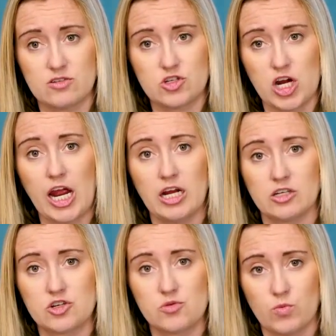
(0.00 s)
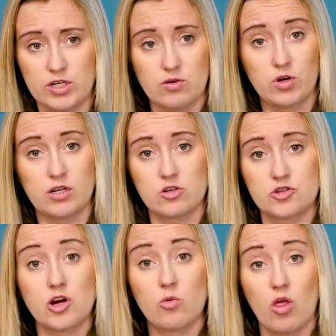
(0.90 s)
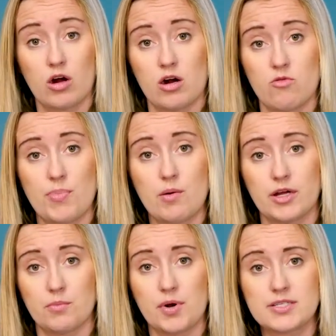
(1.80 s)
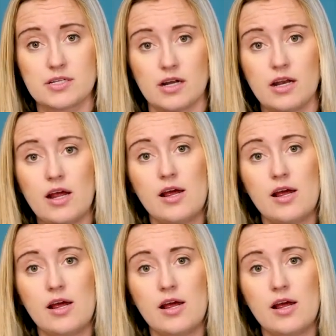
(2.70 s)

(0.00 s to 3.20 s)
change when there's no longer a Republican president.